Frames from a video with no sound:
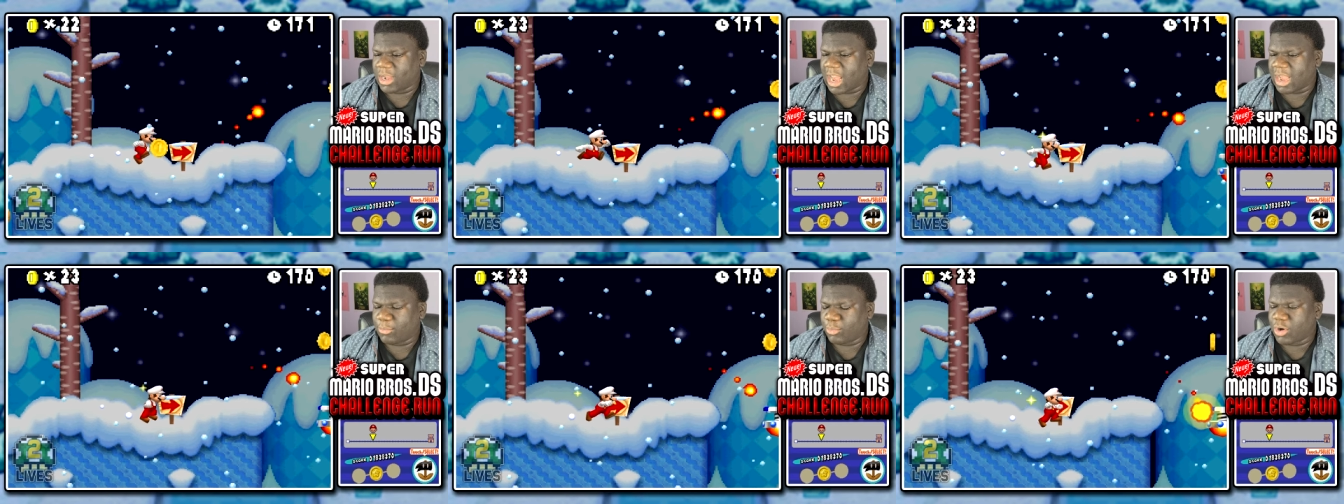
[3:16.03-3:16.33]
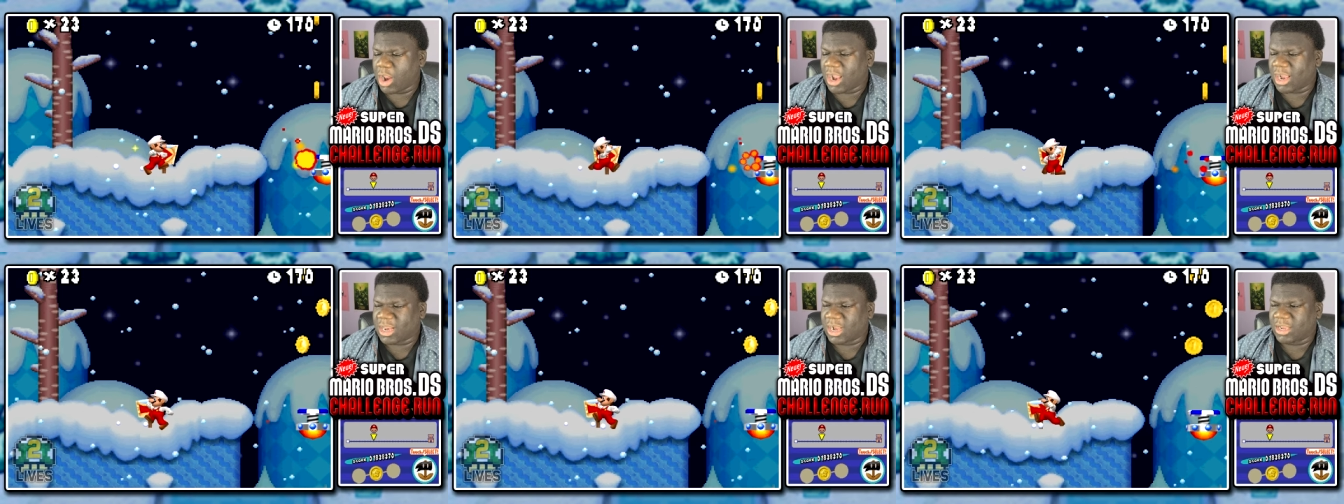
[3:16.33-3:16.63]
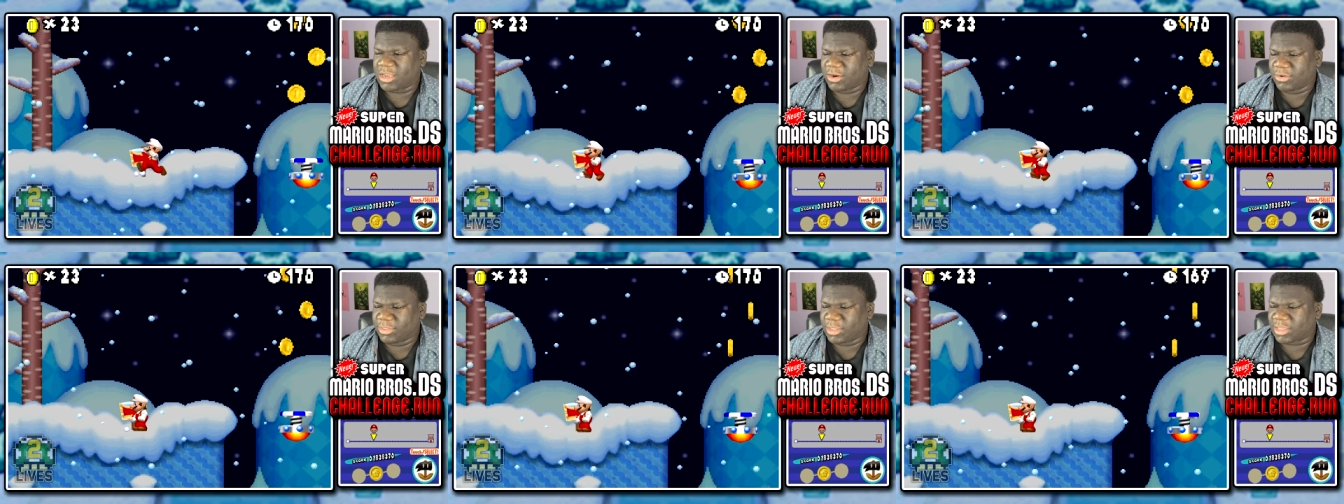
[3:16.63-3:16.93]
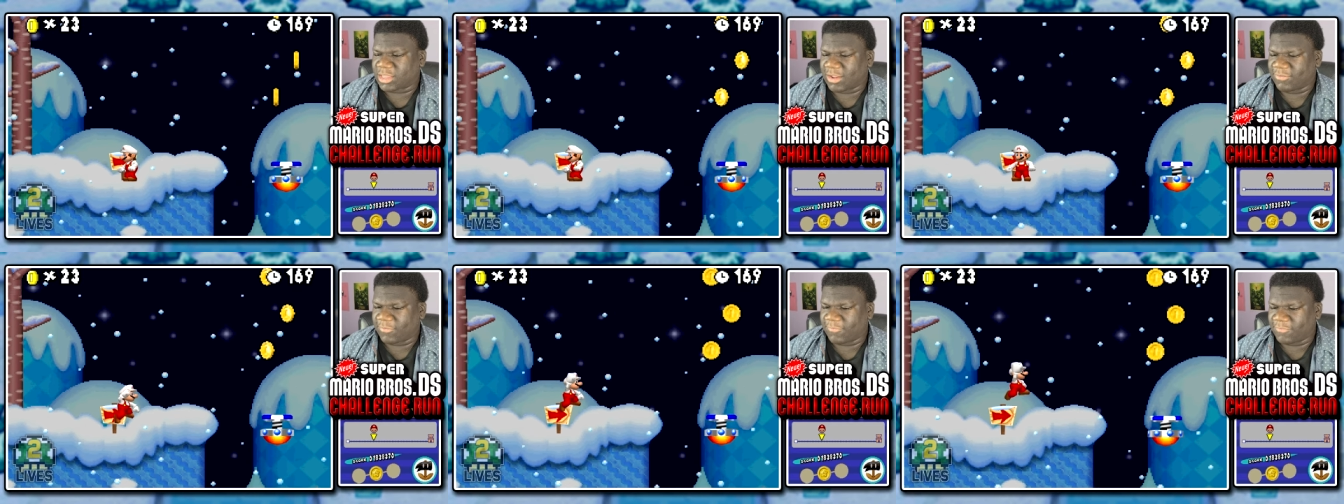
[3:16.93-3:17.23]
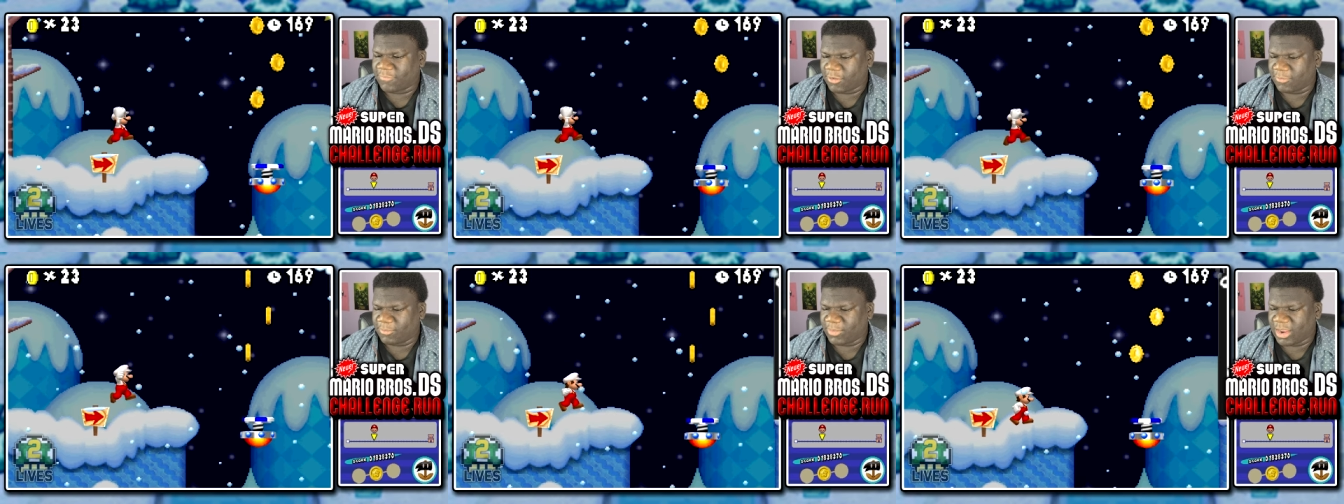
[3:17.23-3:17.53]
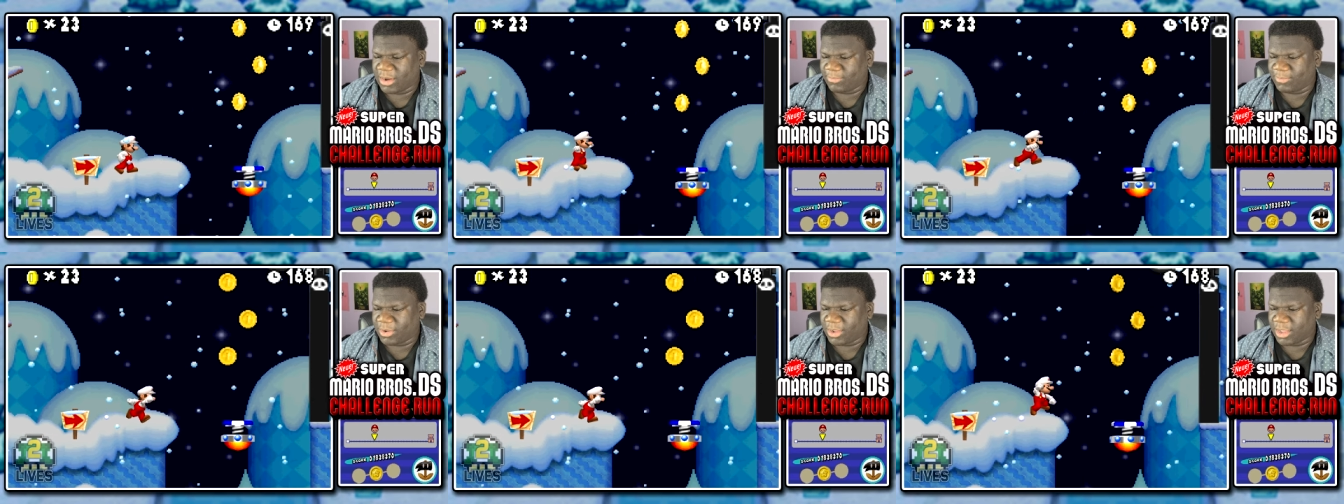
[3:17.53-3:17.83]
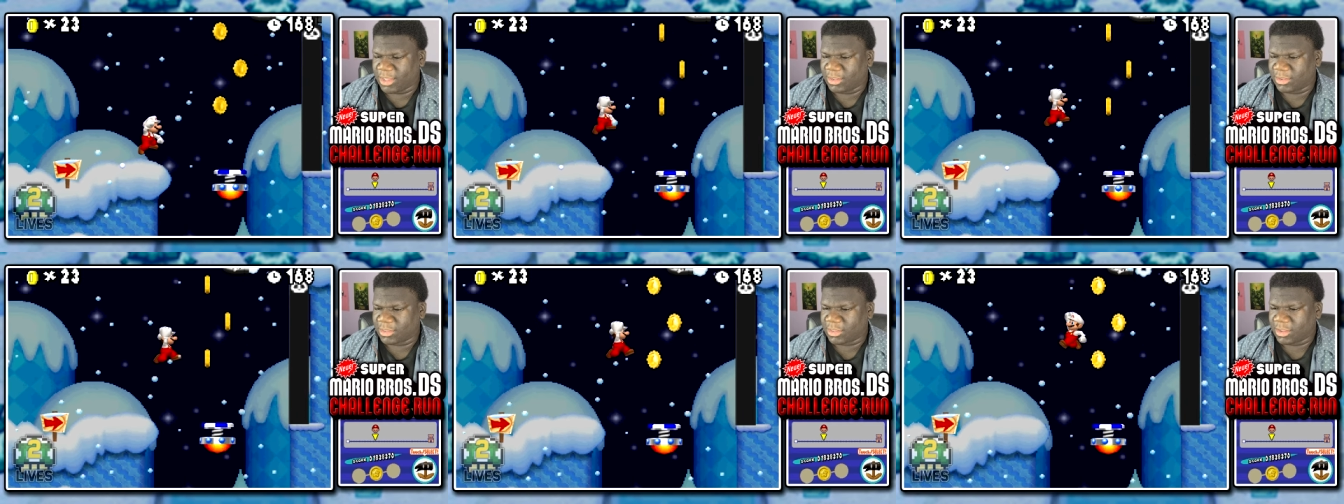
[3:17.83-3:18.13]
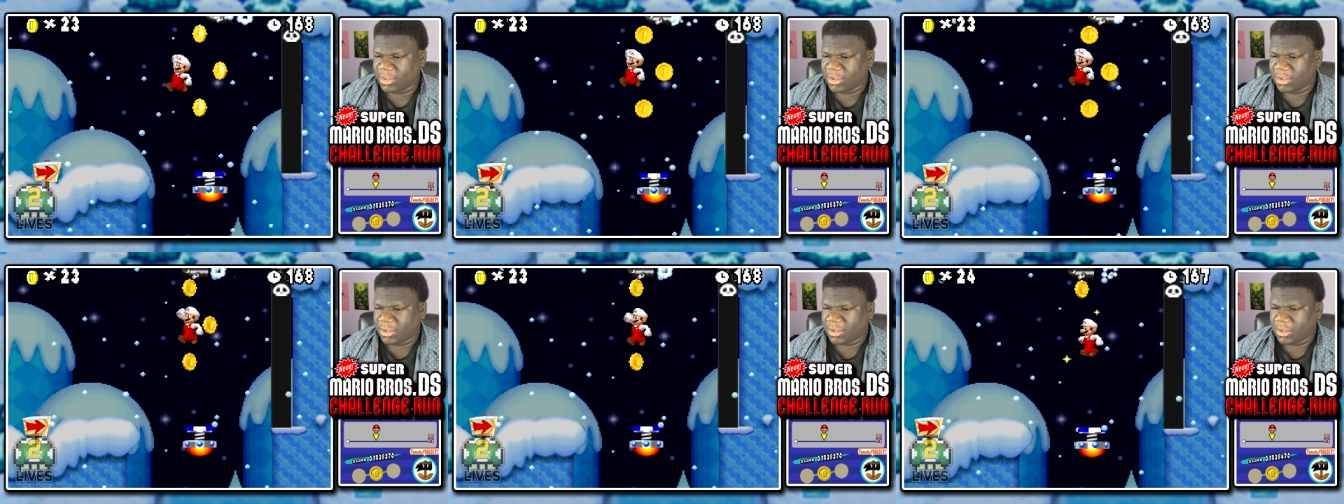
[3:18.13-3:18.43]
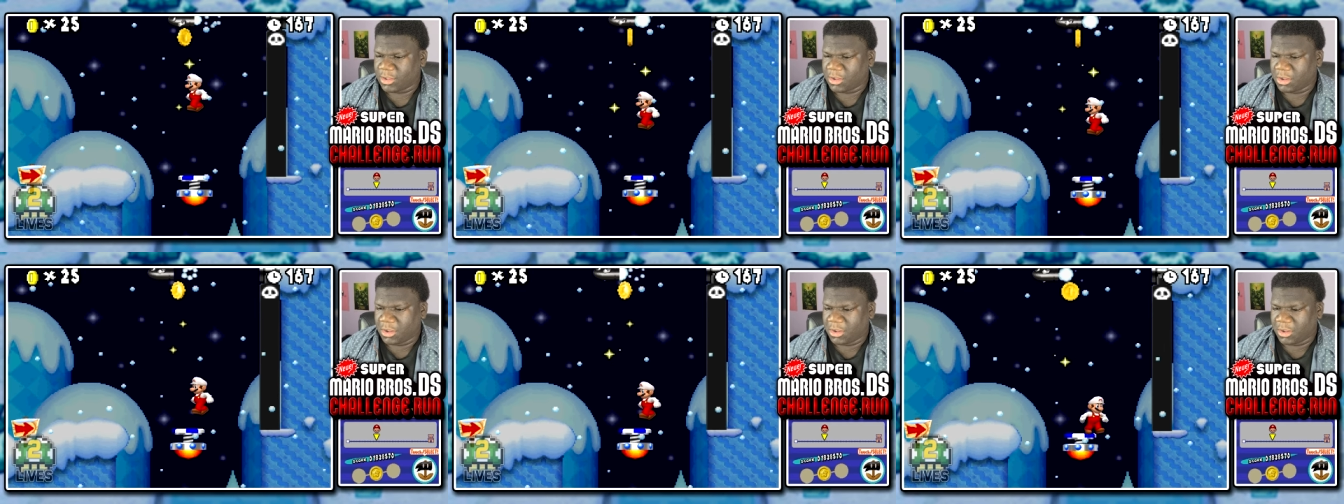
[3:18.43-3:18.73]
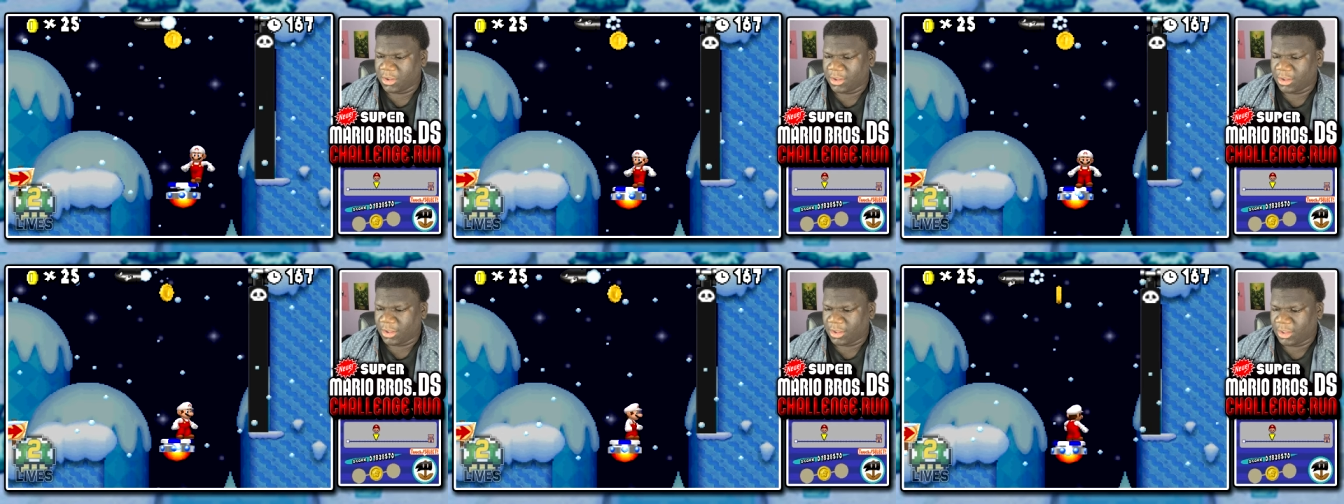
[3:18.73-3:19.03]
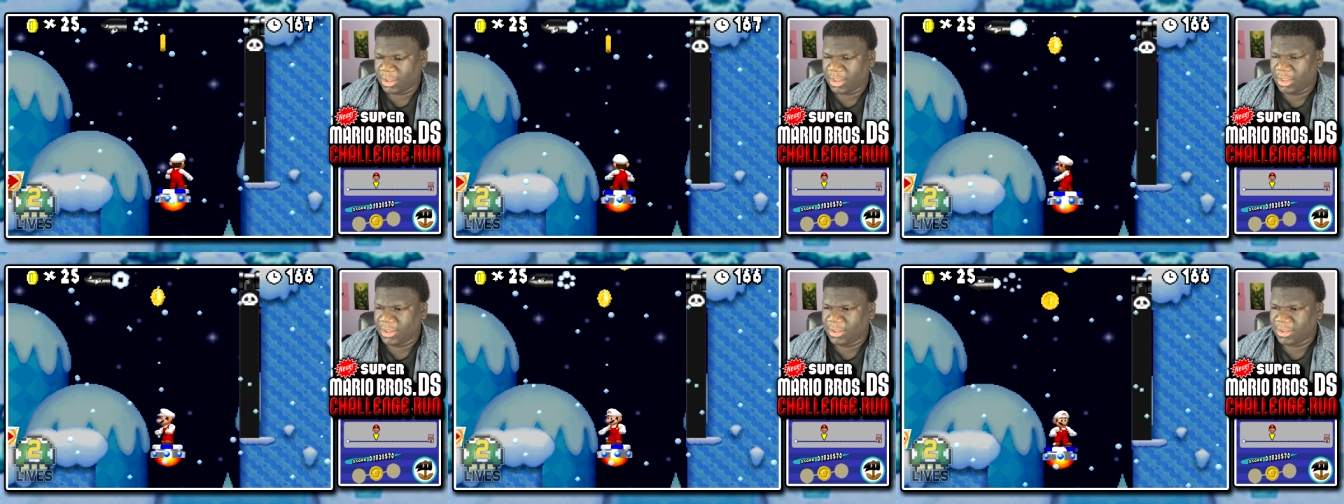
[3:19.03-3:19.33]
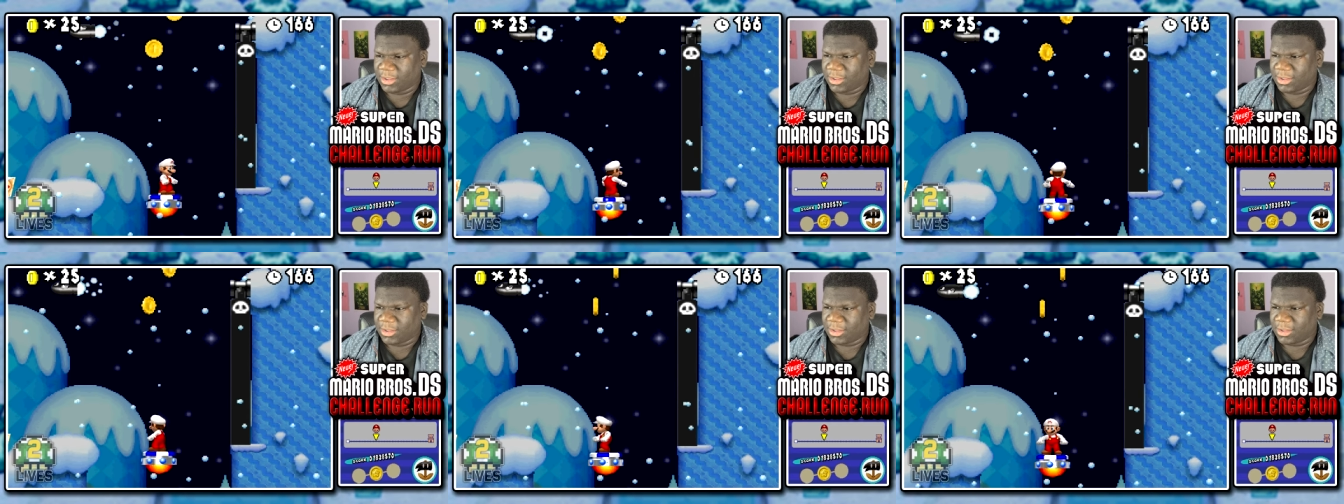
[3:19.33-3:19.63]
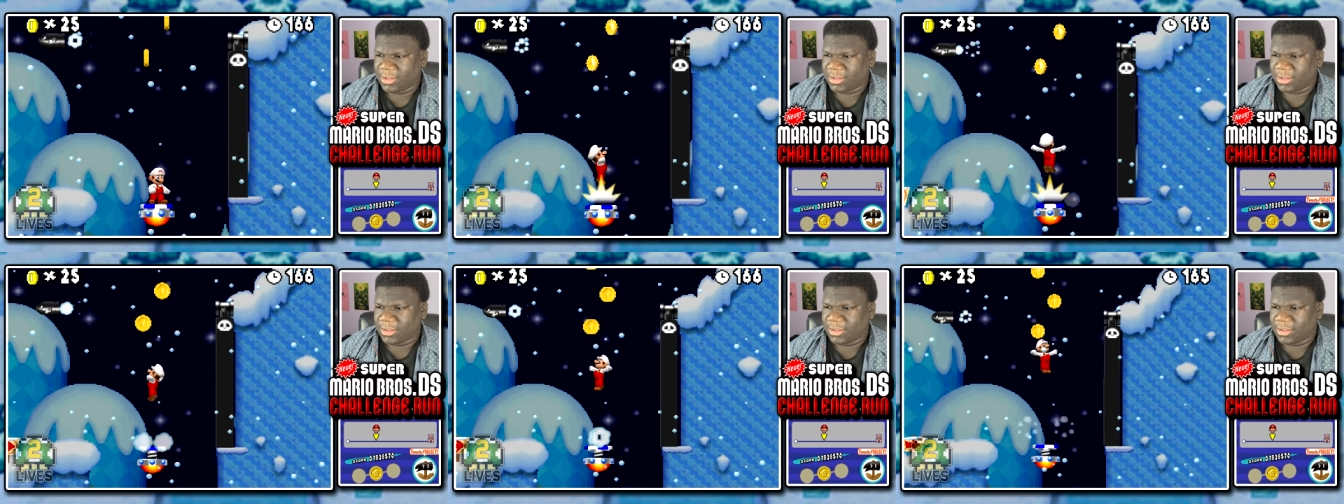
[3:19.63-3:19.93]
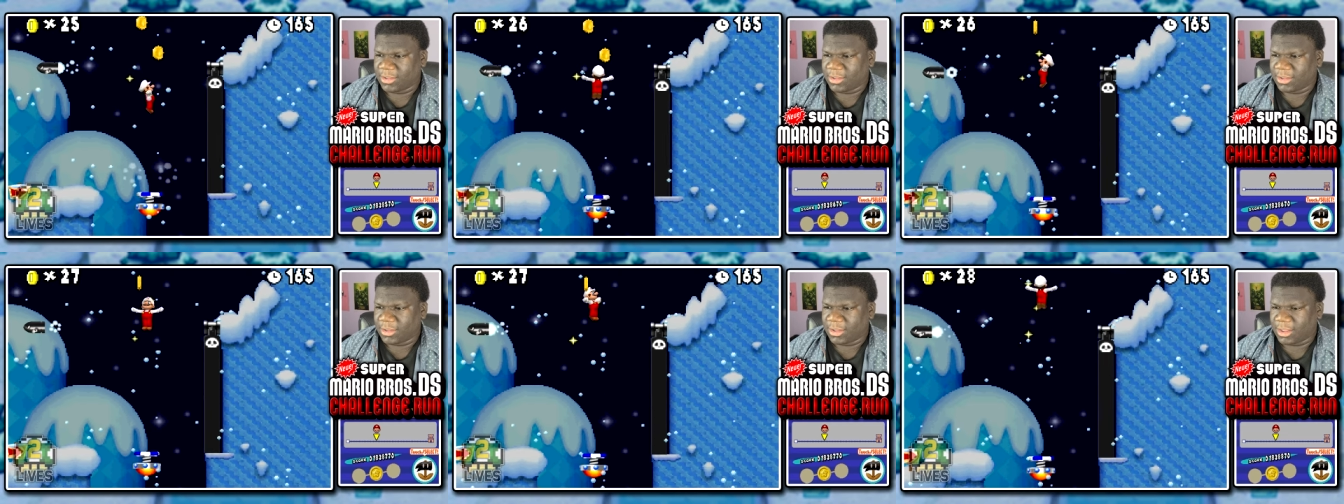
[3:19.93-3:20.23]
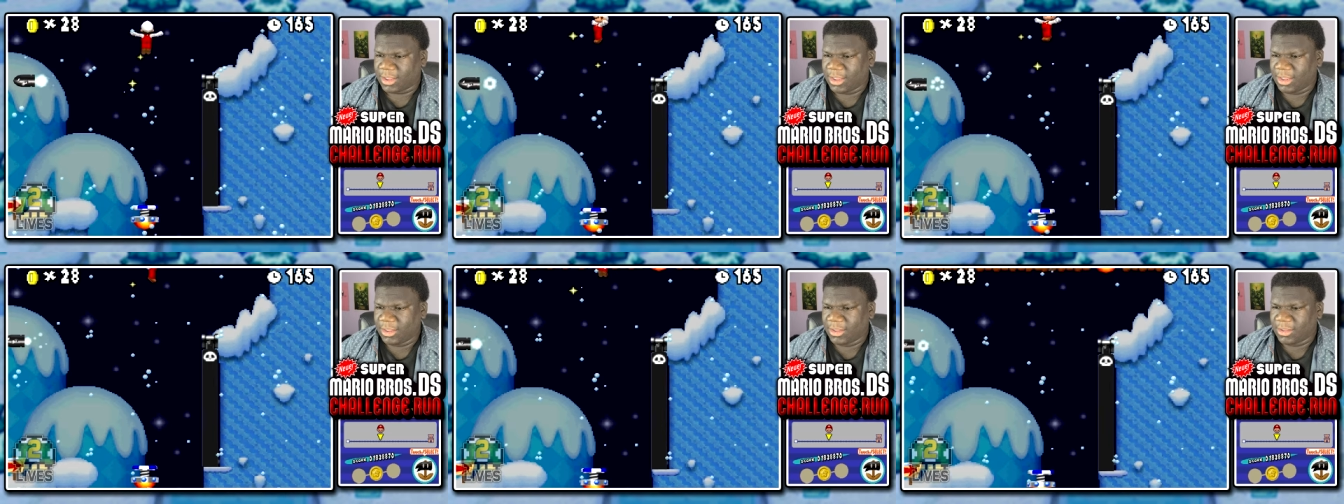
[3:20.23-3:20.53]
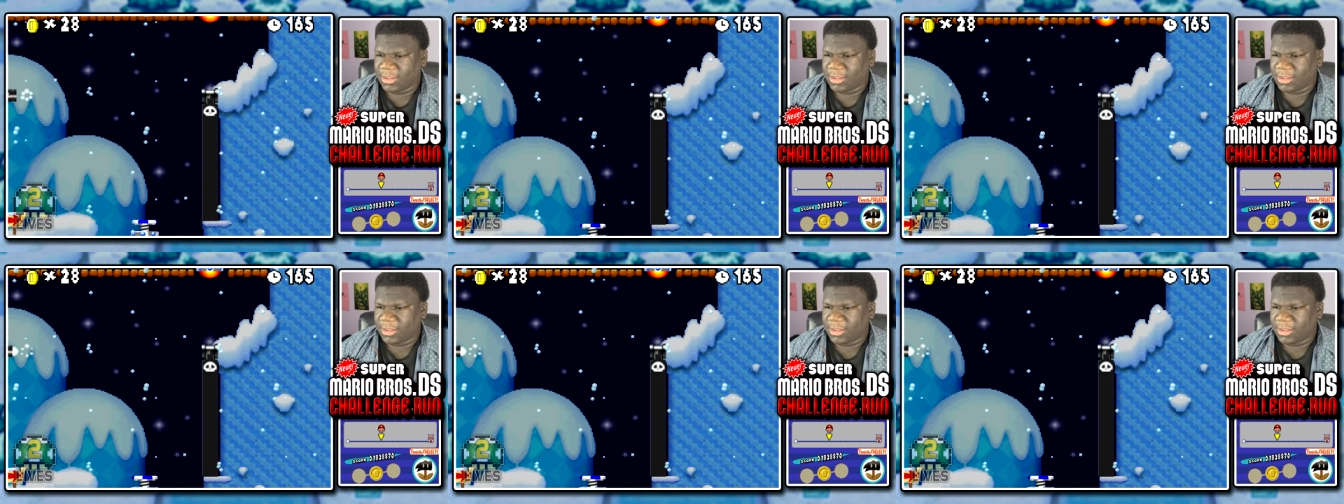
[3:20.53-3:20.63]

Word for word: and we're not going to do this level for a bit because... Huh? Huh?